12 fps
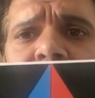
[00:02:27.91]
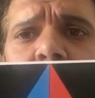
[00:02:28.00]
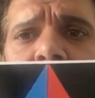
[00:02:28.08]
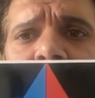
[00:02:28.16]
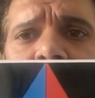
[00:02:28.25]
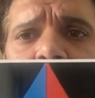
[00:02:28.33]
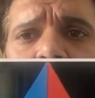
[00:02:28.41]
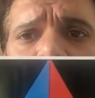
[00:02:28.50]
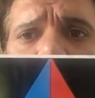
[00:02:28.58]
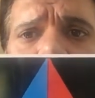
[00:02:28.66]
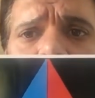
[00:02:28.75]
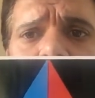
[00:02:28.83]
triangle,
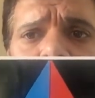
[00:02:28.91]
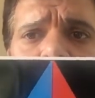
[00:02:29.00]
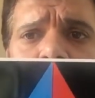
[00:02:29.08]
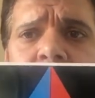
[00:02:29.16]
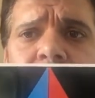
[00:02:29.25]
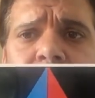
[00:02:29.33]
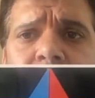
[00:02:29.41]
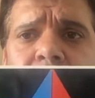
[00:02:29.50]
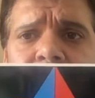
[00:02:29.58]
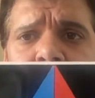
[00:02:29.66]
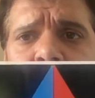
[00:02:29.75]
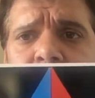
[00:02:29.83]
all right,
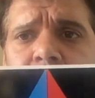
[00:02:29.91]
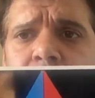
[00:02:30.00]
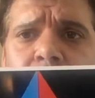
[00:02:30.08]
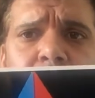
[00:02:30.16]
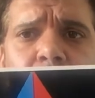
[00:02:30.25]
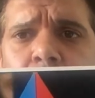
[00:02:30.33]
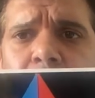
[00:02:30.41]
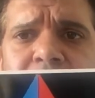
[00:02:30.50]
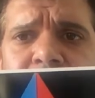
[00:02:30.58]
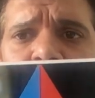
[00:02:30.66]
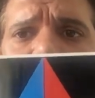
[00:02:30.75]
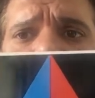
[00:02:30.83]
so fuel,
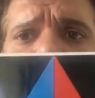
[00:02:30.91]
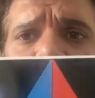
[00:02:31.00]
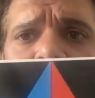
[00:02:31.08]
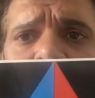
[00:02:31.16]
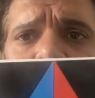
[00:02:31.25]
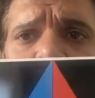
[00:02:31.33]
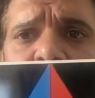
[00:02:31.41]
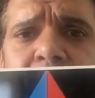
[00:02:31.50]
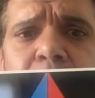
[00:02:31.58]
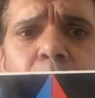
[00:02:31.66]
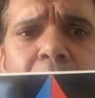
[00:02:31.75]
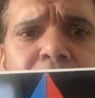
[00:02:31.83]
oxygen and heat. We need
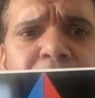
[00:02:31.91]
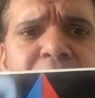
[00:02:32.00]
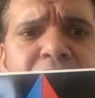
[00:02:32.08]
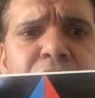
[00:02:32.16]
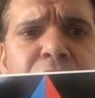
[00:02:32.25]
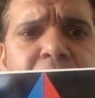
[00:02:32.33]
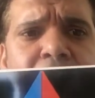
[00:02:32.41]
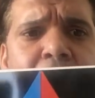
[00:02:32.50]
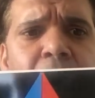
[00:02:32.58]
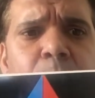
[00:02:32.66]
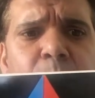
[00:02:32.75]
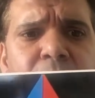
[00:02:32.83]
to have these three
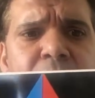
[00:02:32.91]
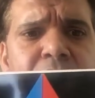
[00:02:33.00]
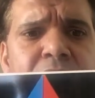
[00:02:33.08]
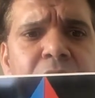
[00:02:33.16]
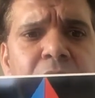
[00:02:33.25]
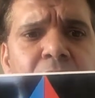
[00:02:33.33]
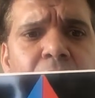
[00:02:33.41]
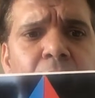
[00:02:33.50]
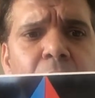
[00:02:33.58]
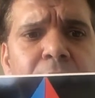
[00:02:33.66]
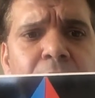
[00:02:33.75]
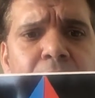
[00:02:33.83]
elements,
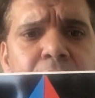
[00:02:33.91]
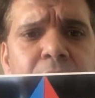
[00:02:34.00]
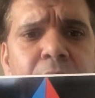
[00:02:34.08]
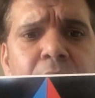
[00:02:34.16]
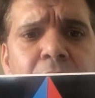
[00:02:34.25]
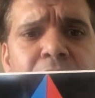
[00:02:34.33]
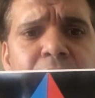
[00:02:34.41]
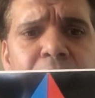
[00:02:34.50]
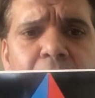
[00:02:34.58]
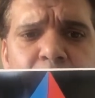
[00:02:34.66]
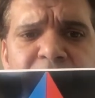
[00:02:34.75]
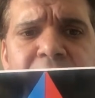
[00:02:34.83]
okay, to
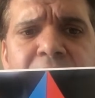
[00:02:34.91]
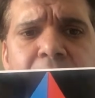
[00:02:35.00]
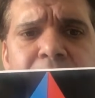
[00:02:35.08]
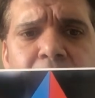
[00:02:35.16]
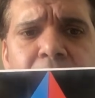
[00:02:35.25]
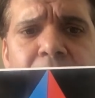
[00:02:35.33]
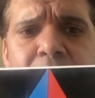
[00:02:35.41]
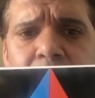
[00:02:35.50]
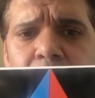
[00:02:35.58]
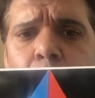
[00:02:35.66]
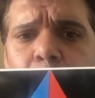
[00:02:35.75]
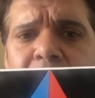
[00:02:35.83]
come together in a
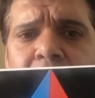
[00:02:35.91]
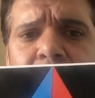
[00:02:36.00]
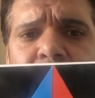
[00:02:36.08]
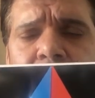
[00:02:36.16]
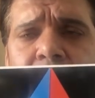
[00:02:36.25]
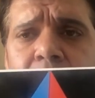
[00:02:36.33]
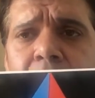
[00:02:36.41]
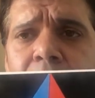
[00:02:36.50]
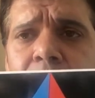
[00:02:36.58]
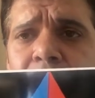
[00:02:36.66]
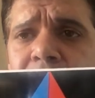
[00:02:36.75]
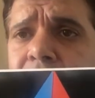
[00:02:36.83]
combination
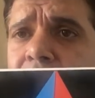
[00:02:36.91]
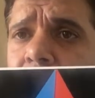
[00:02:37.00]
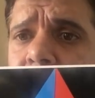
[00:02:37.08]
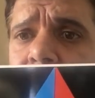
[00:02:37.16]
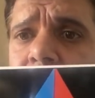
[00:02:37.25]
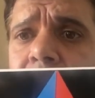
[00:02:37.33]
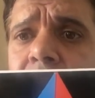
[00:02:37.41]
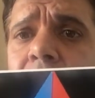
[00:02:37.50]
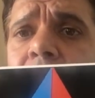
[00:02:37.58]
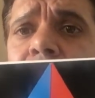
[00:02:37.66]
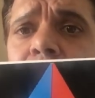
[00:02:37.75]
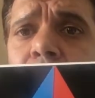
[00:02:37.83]
for the fire
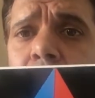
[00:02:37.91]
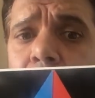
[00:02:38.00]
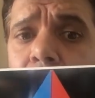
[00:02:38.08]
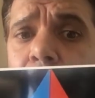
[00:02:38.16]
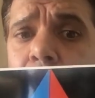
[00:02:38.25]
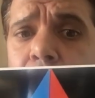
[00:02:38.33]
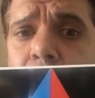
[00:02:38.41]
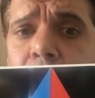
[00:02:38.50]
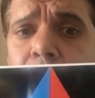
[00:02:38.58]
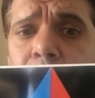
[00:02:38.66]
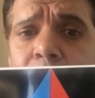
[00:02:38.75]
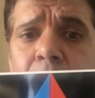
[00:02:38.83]
to occur,
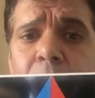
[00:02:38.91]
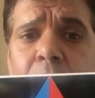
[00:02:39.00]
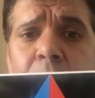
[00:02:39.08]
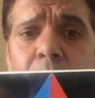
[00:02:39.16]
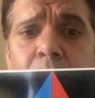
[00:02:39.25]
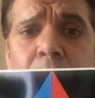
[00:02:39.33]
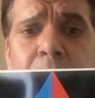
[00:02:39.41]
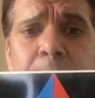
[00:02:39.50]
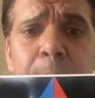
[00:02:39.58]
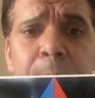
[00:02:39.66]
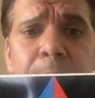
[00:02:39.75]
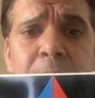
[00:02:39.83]
right?
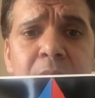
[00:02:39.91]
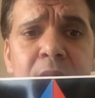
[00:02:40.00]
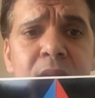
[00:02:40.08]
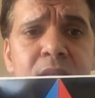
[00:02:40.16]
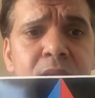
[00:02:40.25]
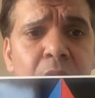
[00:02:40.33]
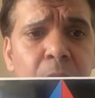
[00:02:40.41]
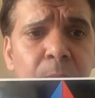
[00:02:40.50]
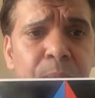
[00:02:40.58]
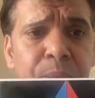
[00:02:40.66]
So,